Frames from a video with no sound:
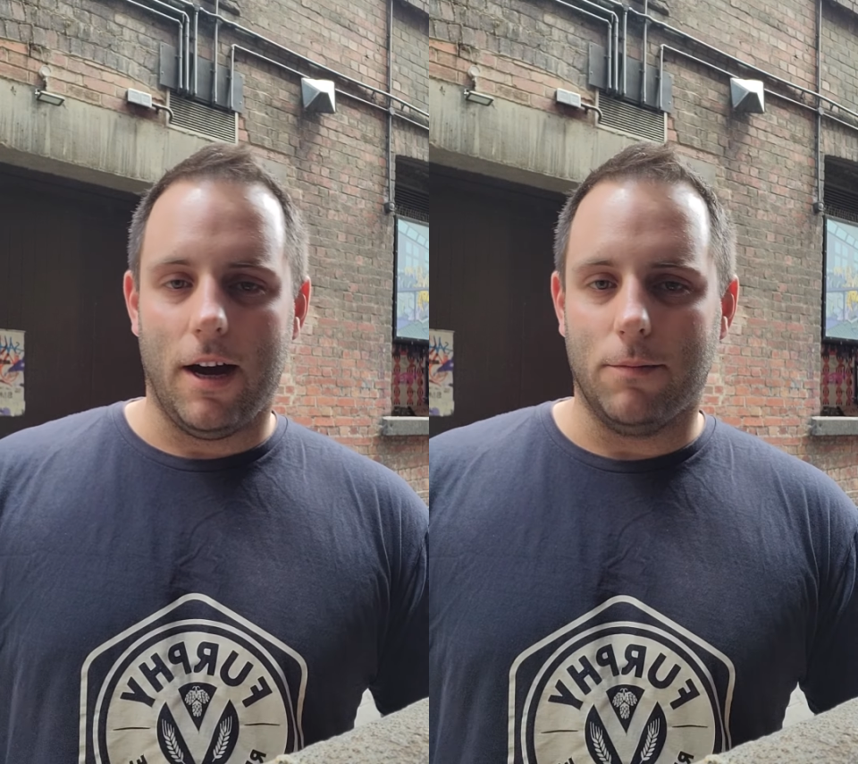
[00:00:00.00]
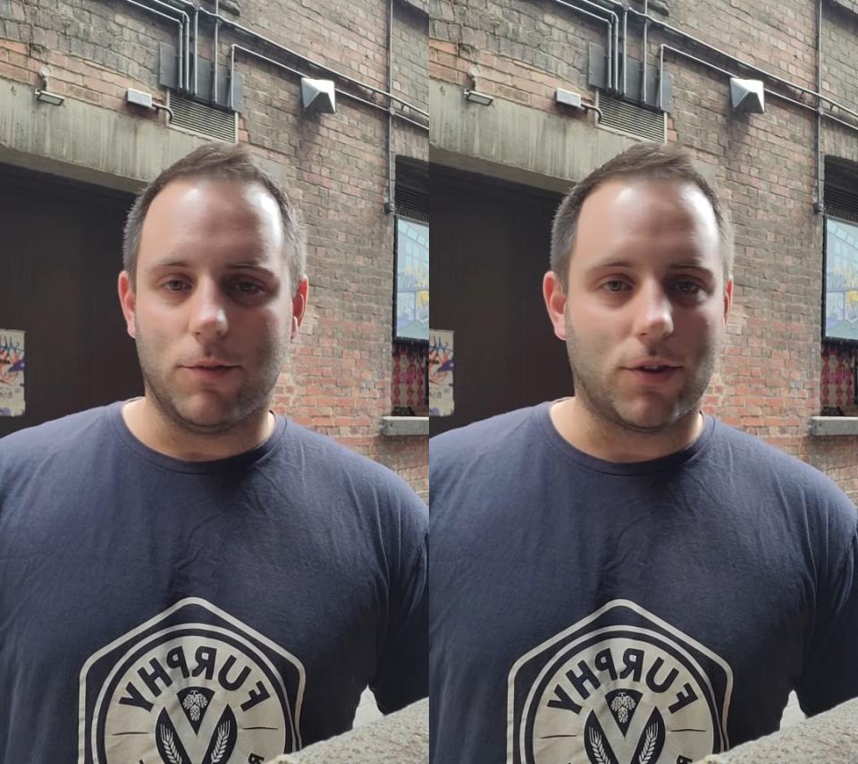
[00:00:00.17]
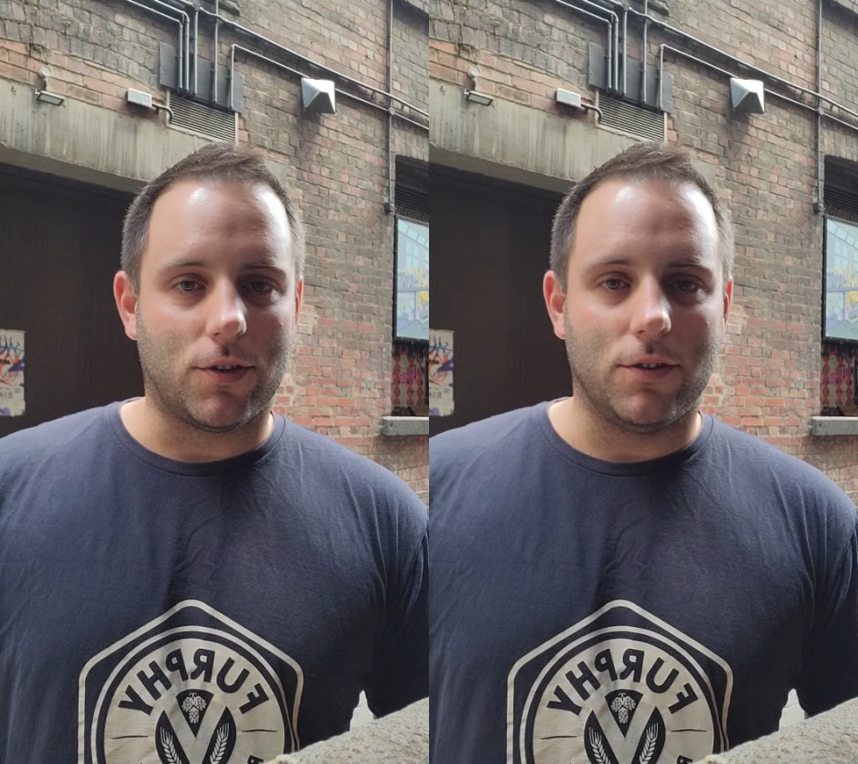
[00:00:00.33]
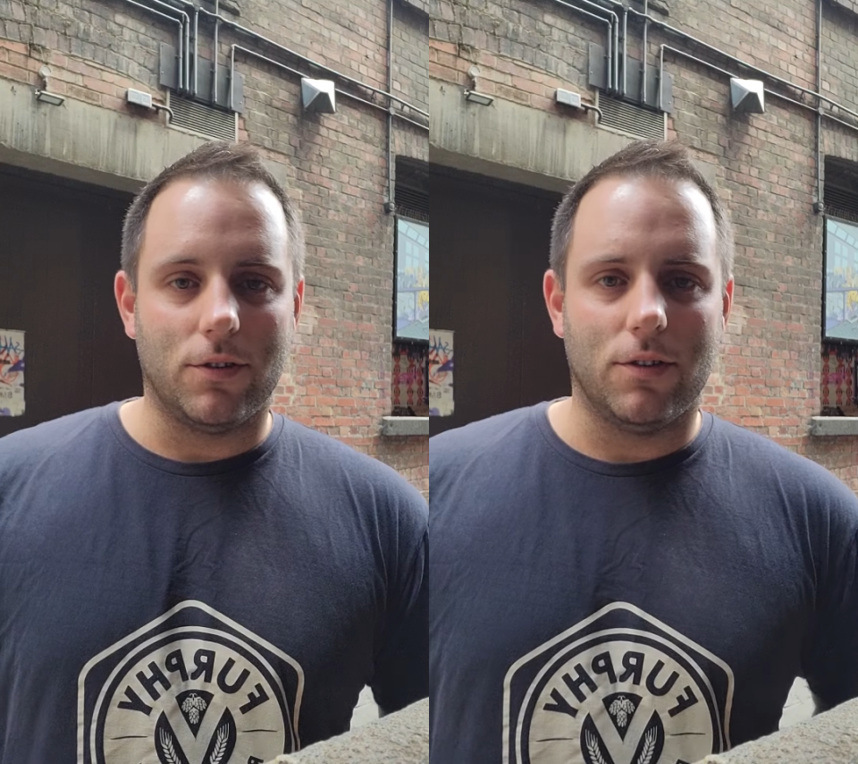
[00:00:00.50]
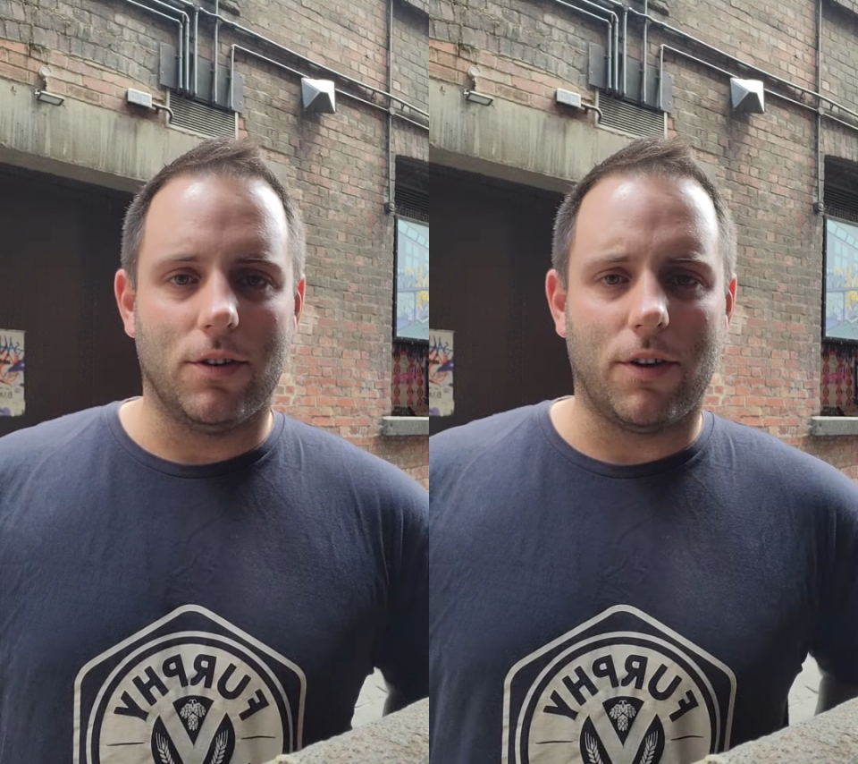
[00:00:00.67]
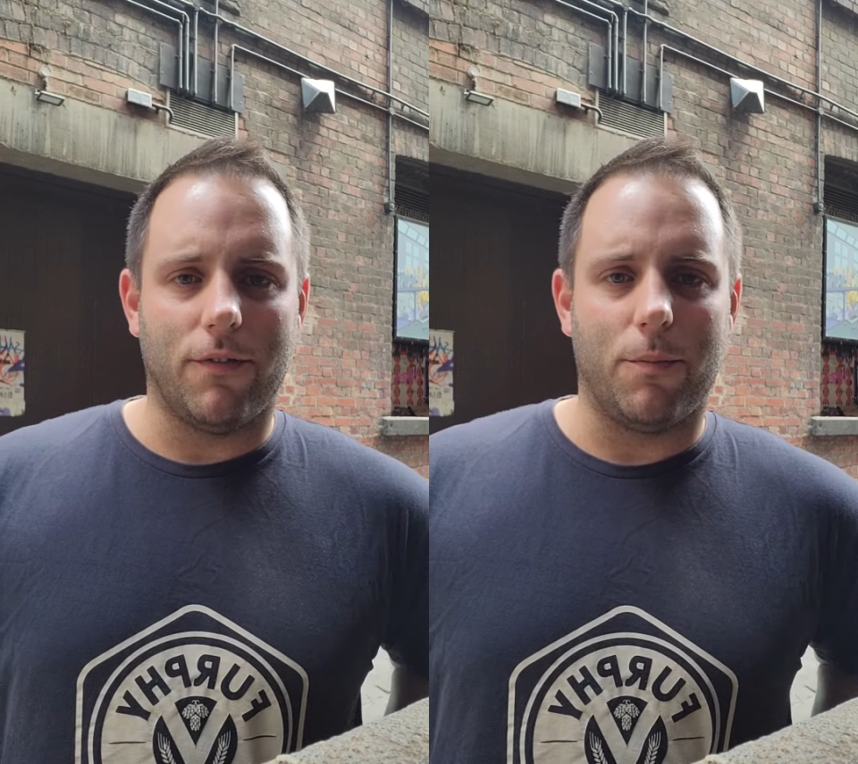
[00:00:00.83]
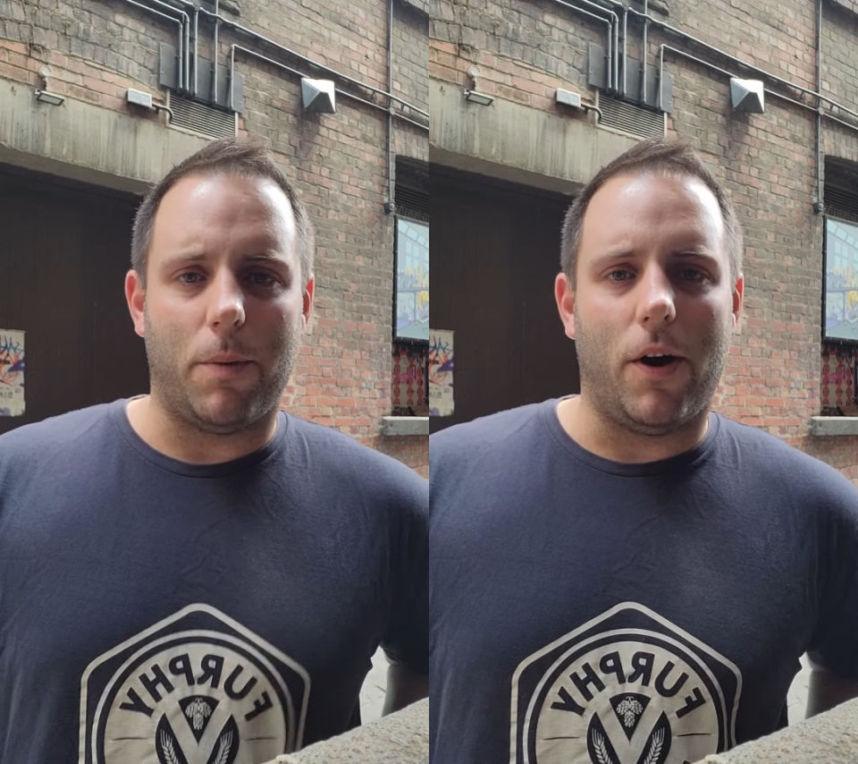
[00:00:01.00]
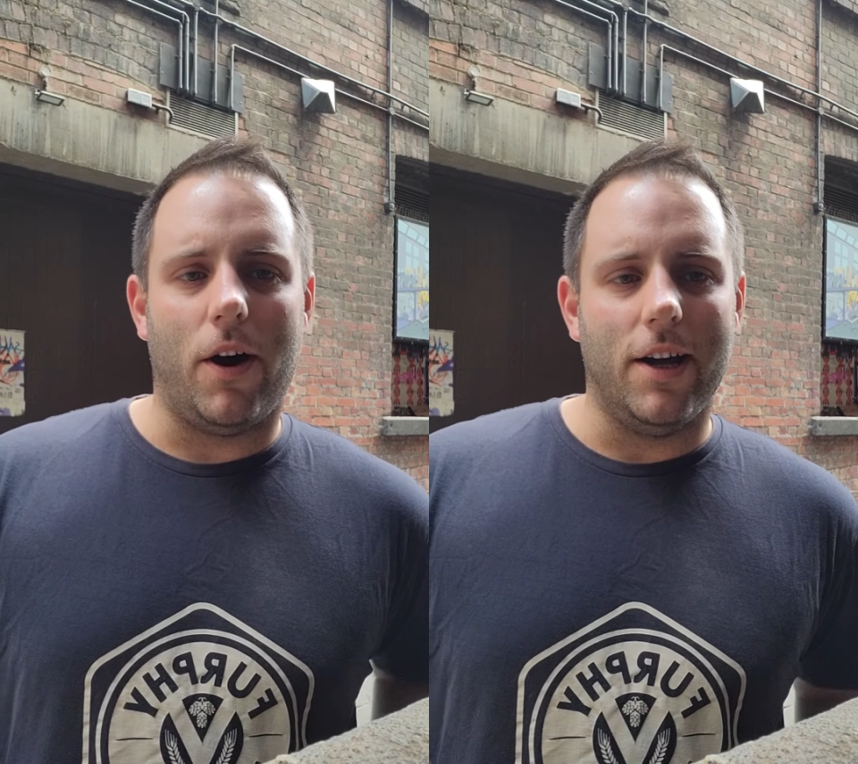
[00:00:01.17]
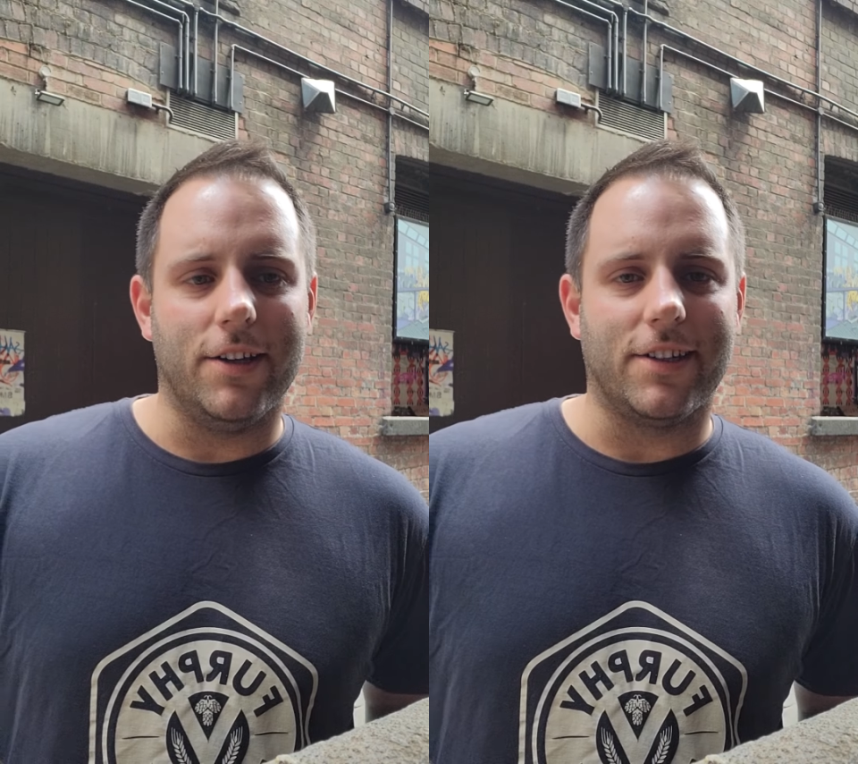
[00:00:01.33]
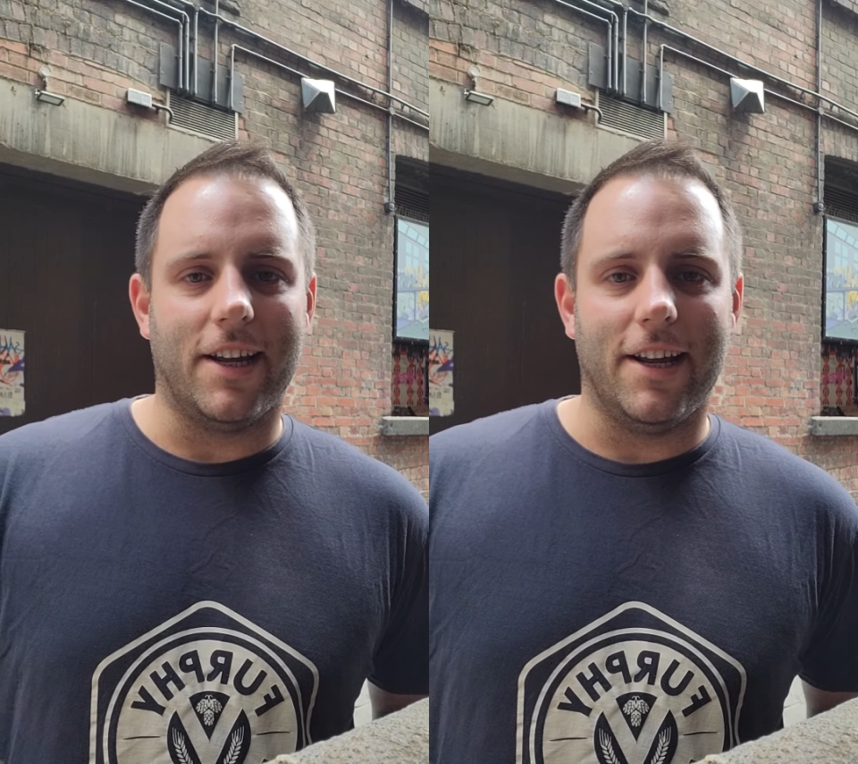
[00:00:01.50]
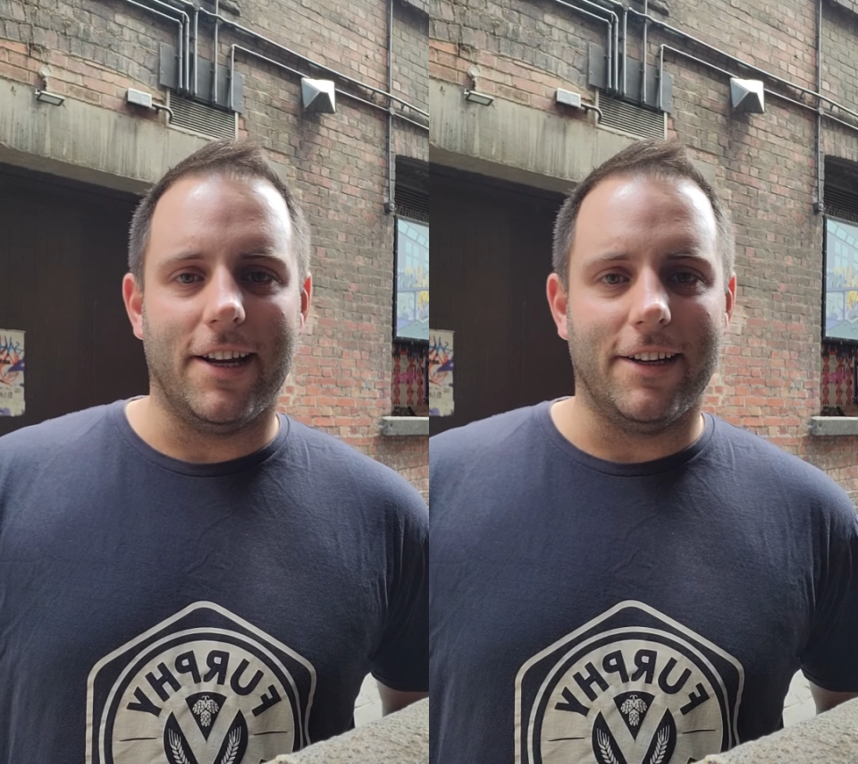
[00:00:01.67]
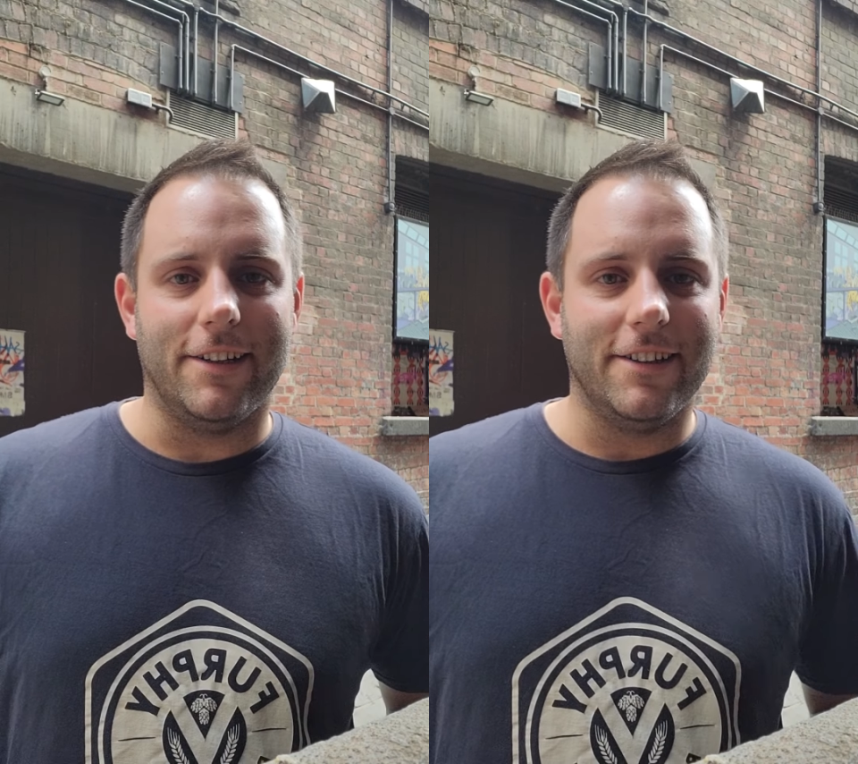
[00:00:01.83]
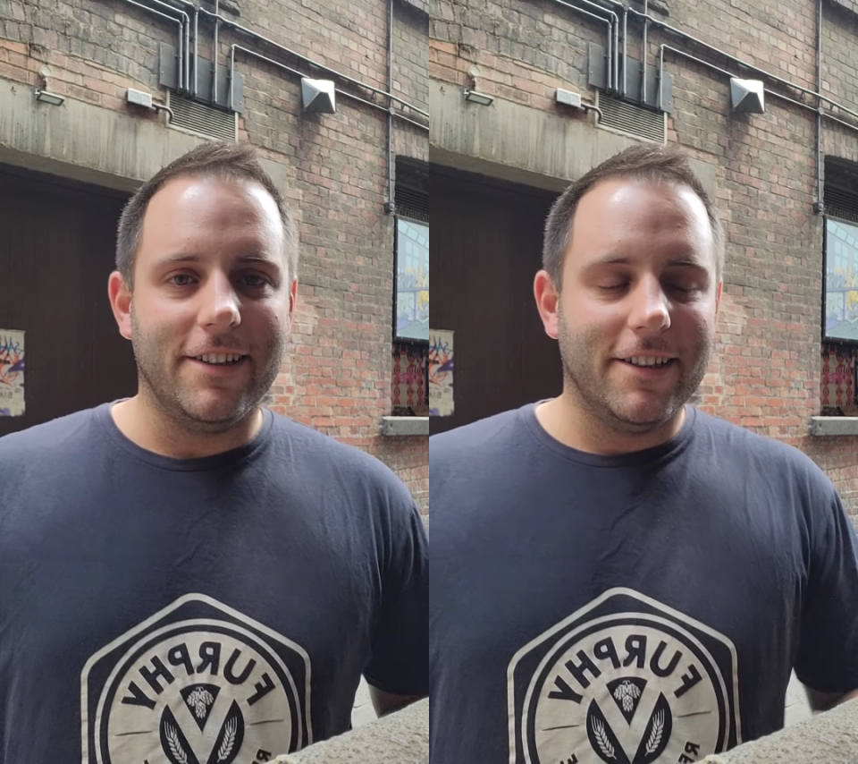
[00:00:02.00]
just looking for pies, and